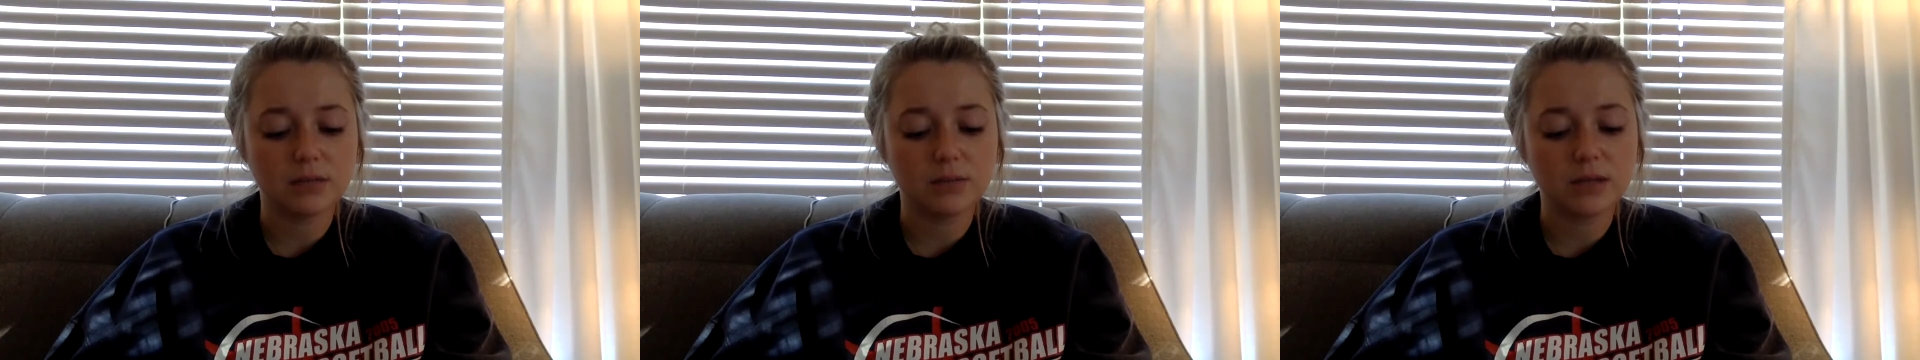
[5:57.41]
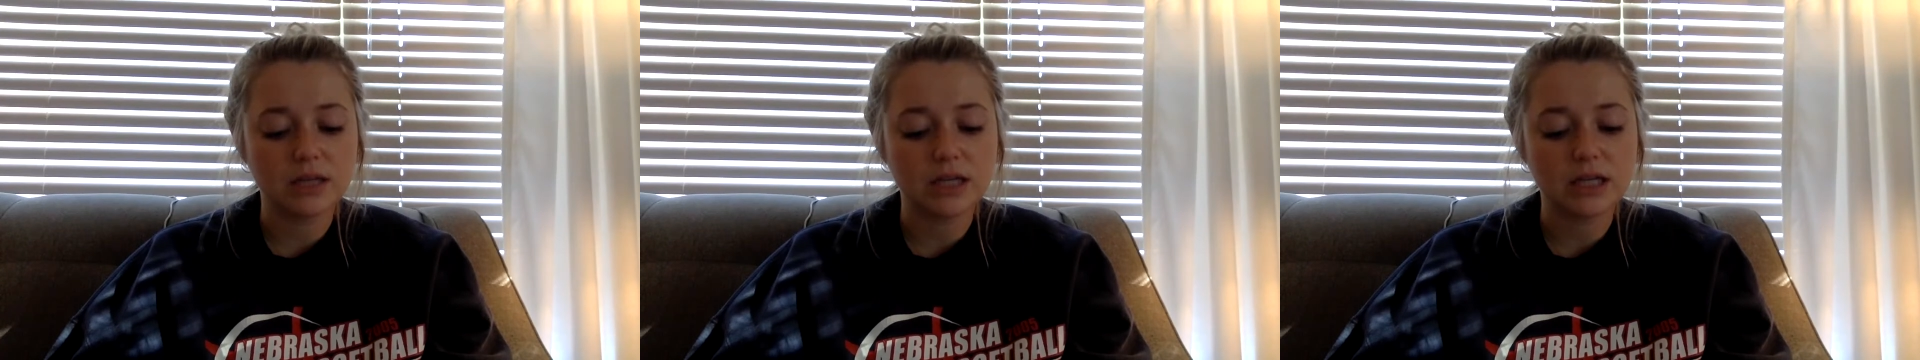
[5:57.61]

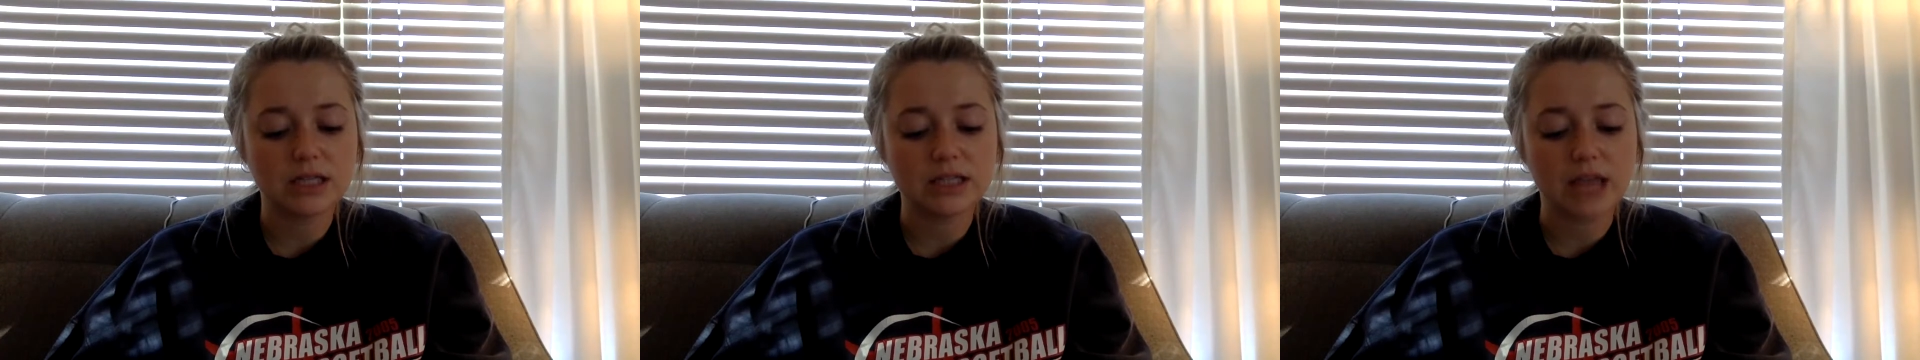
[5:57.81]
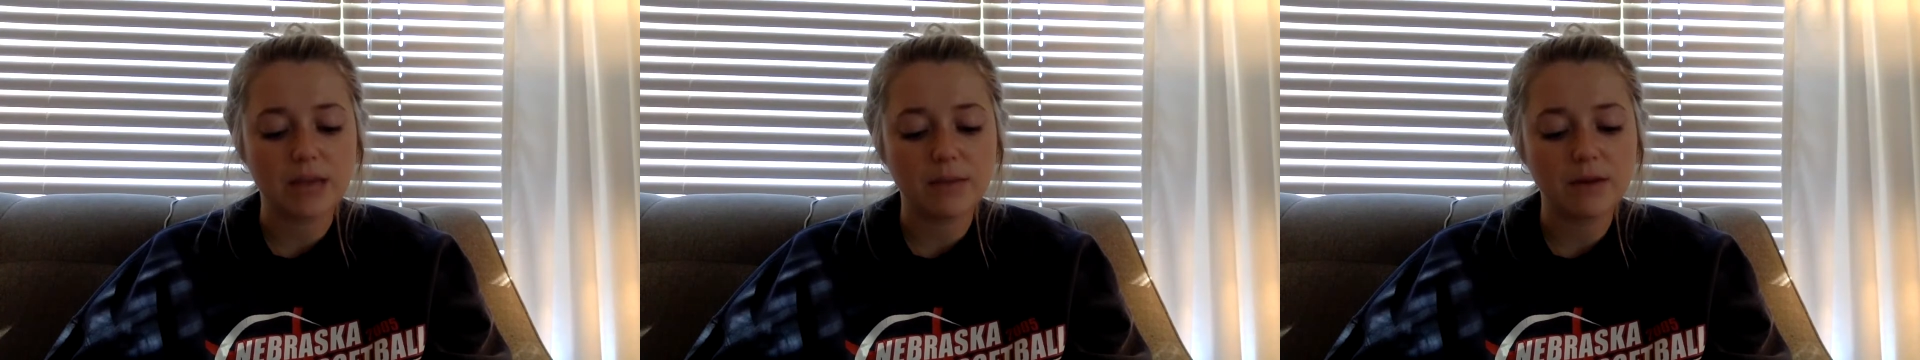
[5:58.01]
but the
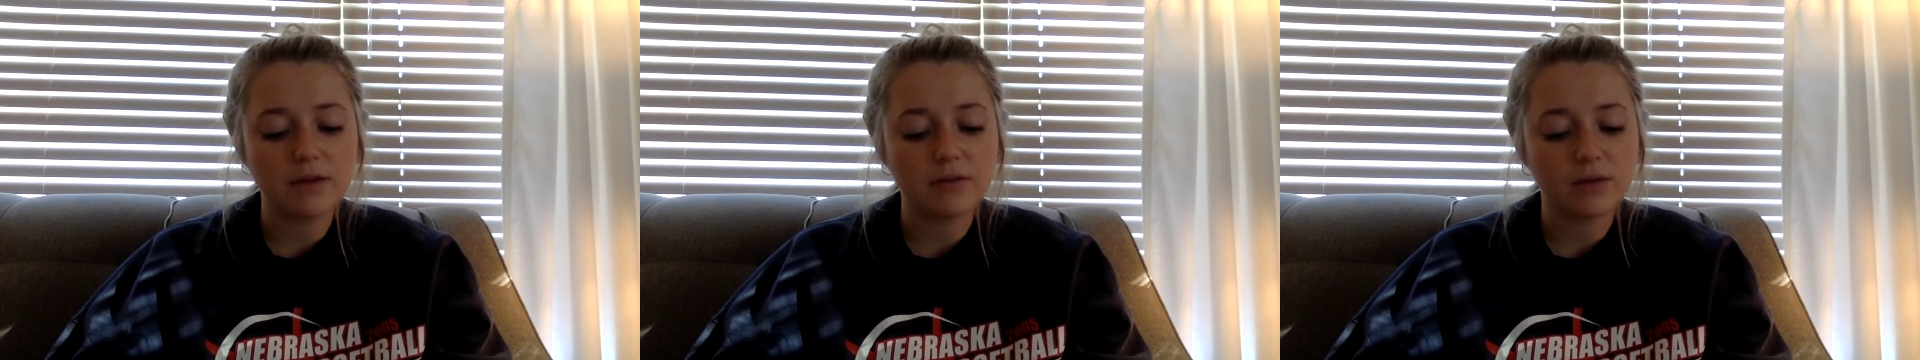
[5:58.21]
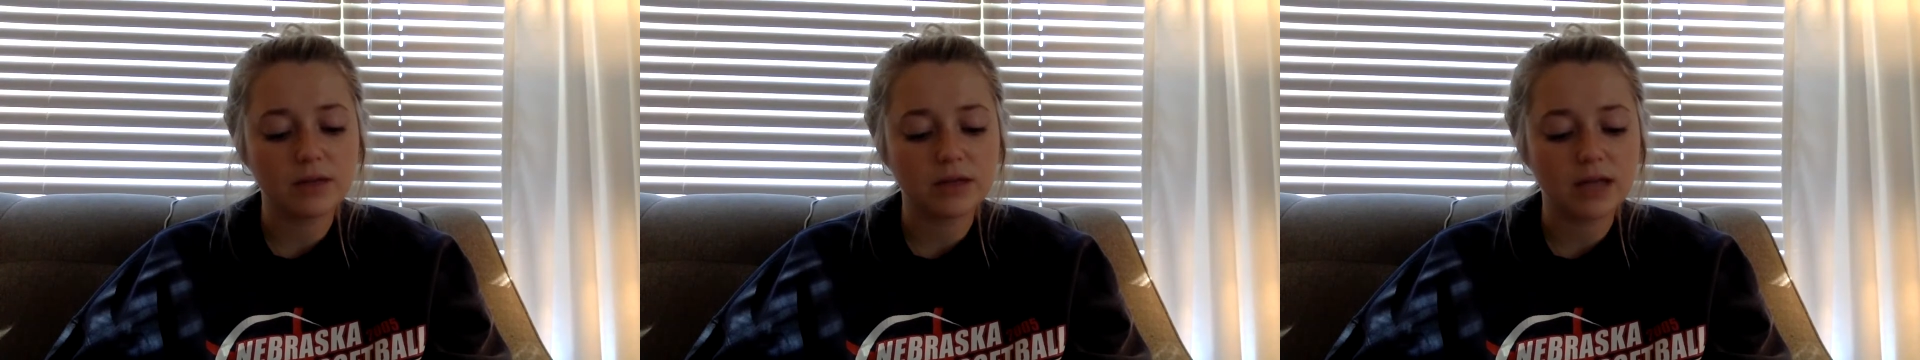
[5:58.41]
excitement of
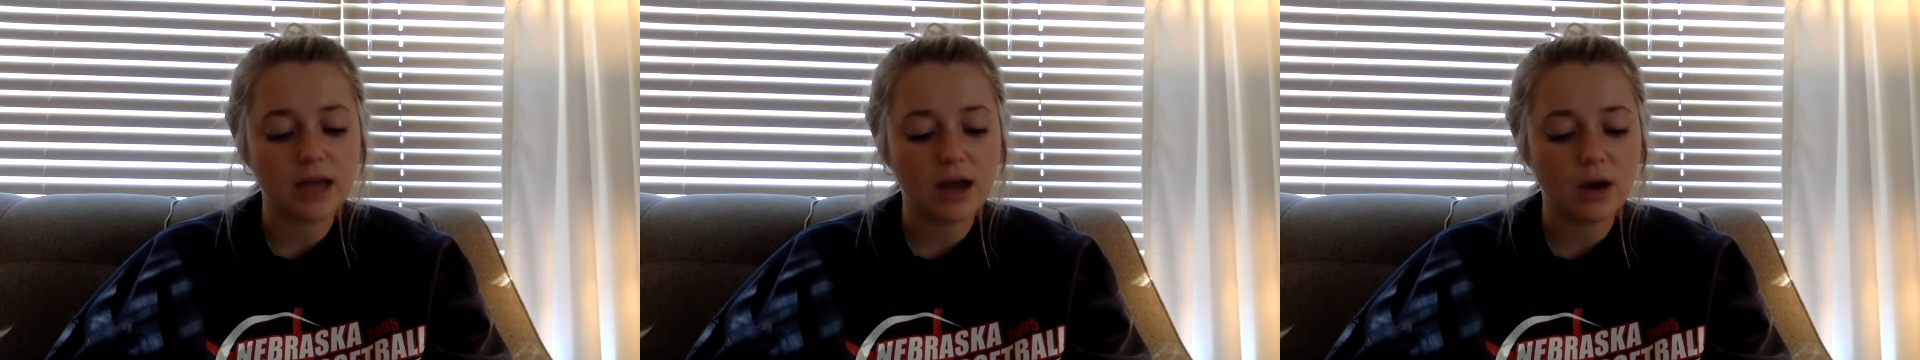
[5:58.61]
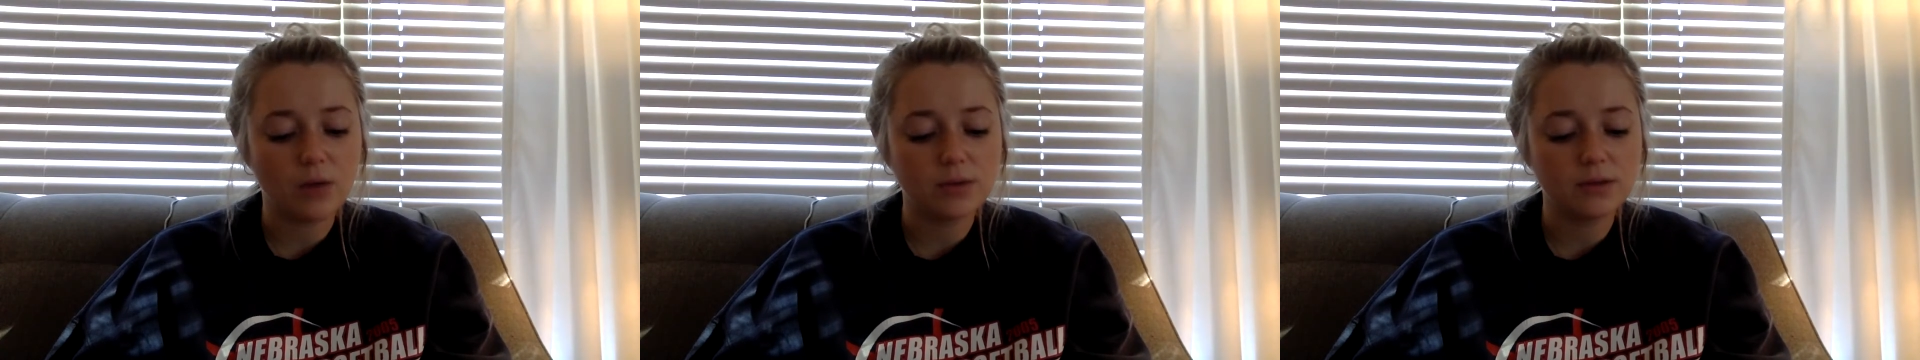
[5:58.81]
what they
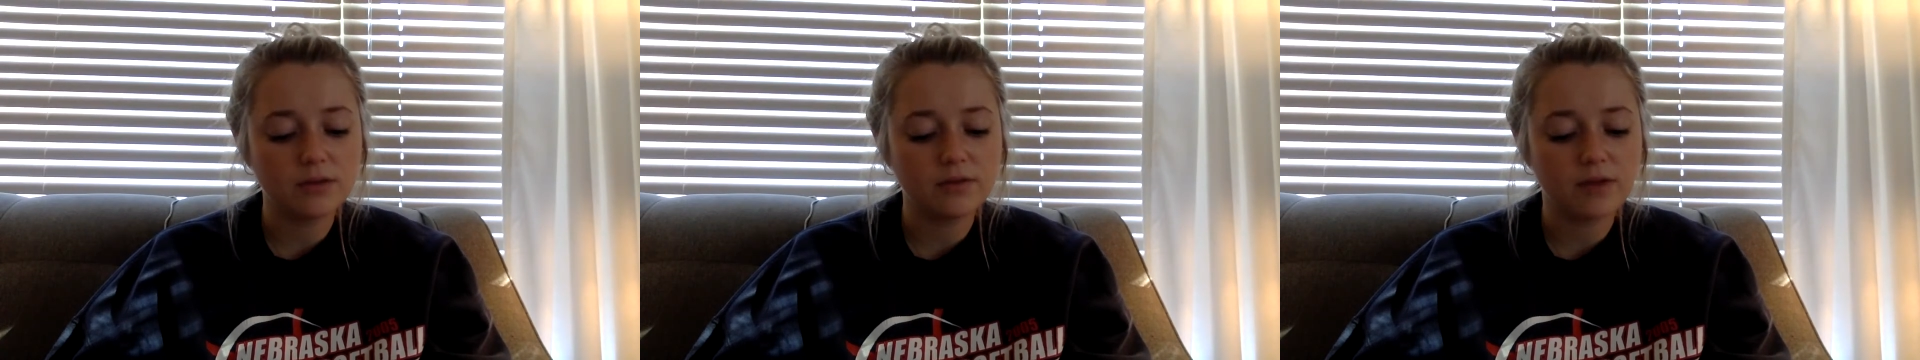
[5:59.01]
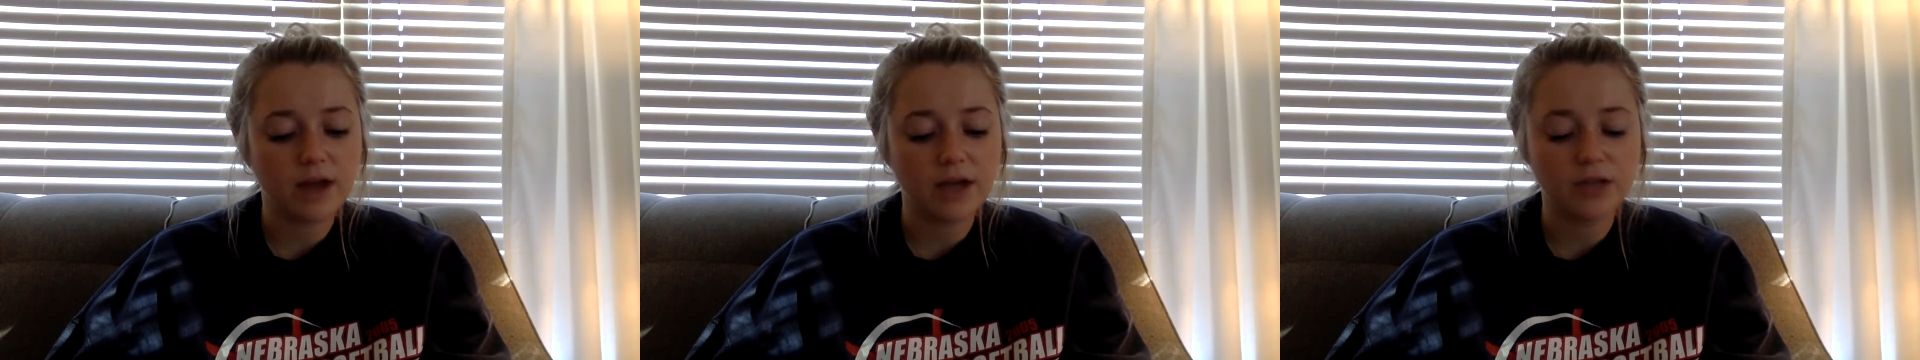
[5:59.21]
hoped to
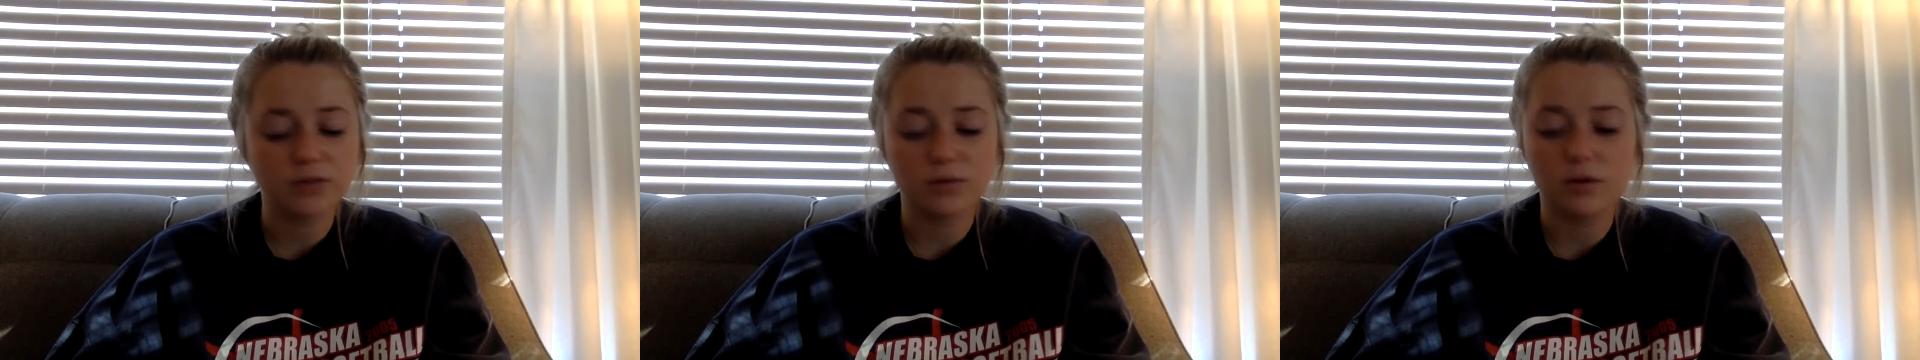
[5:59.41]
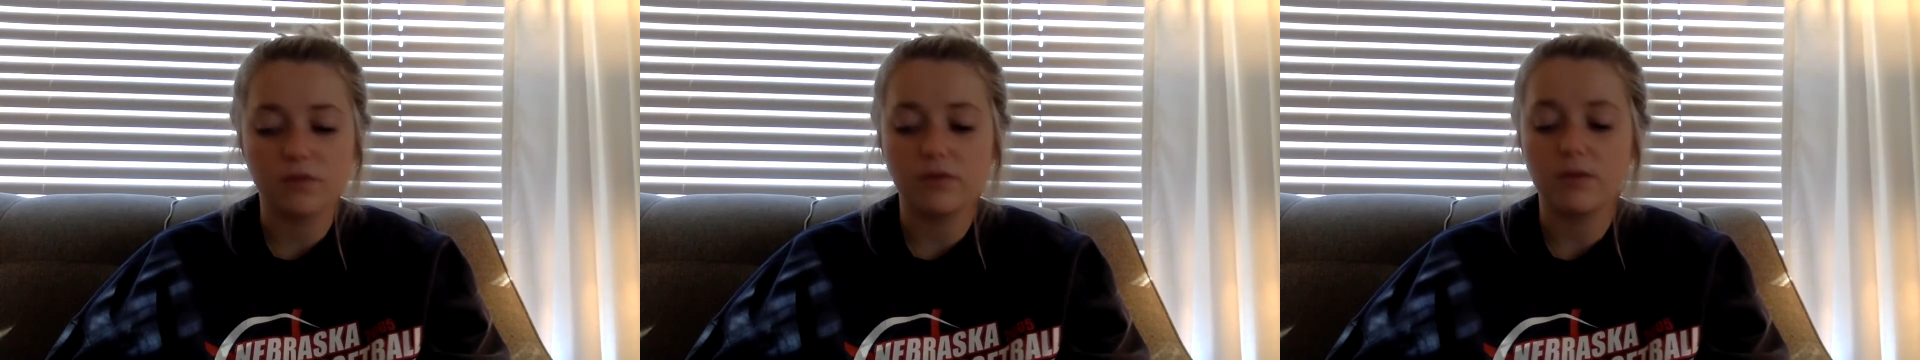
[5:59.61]
find
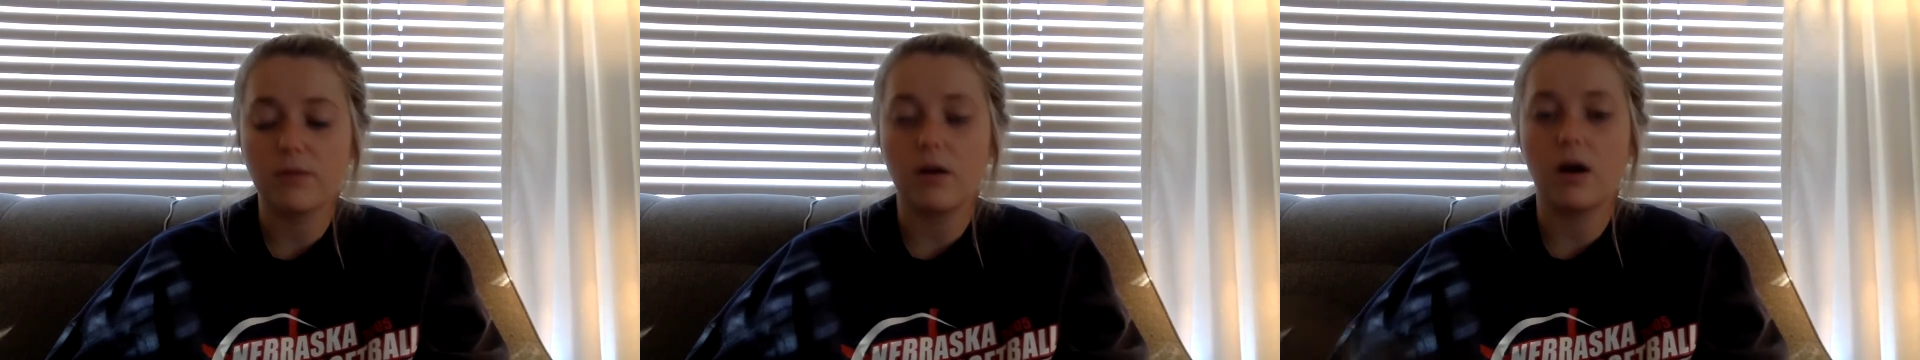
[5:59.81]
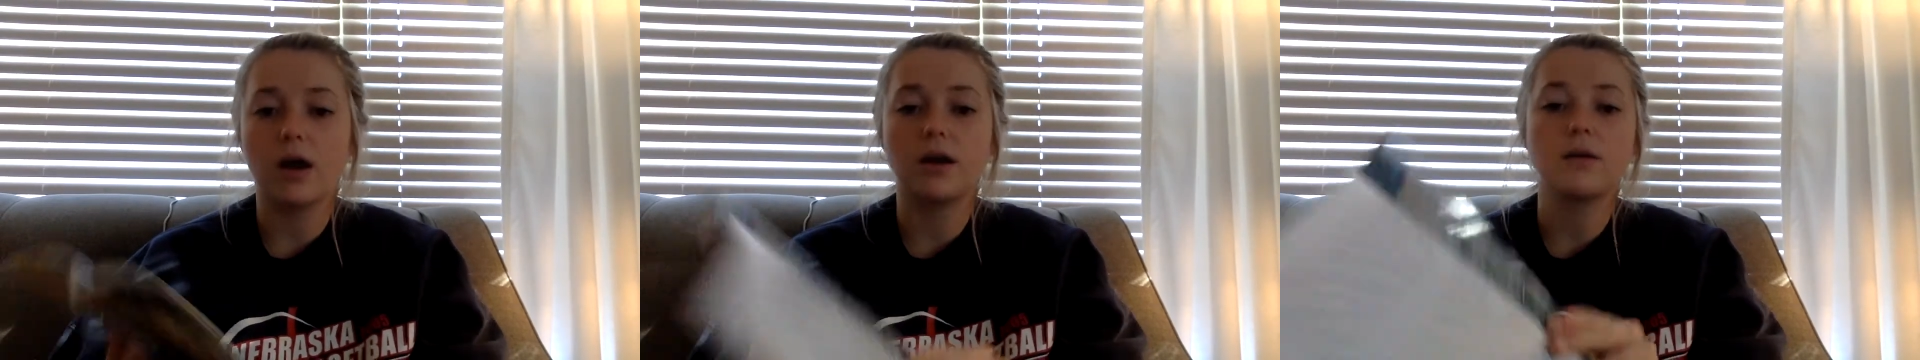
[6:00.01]
drove them
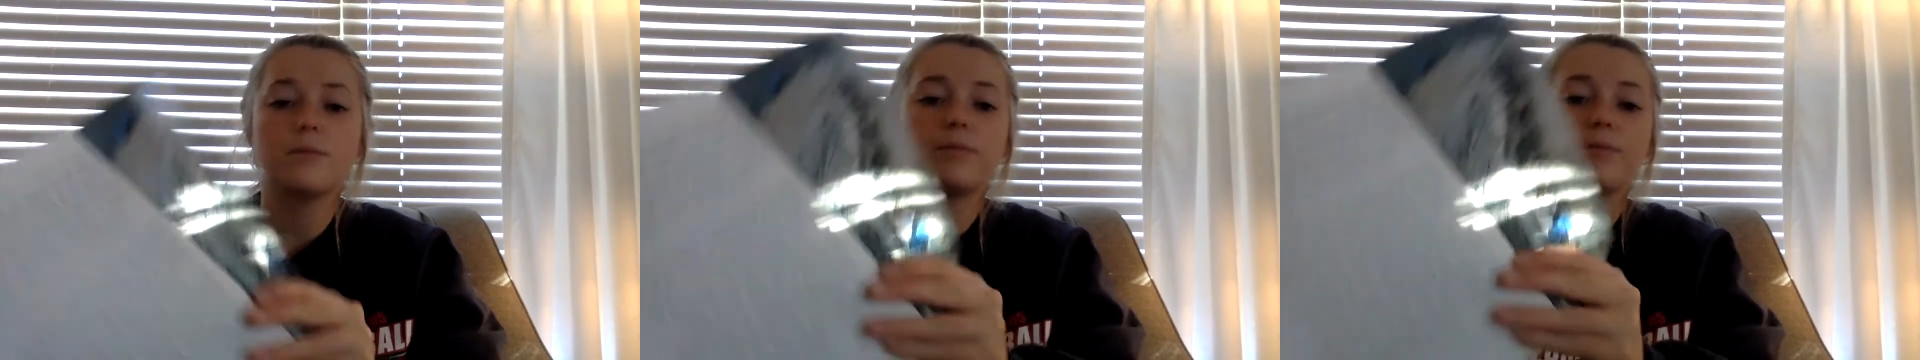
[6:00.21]
on.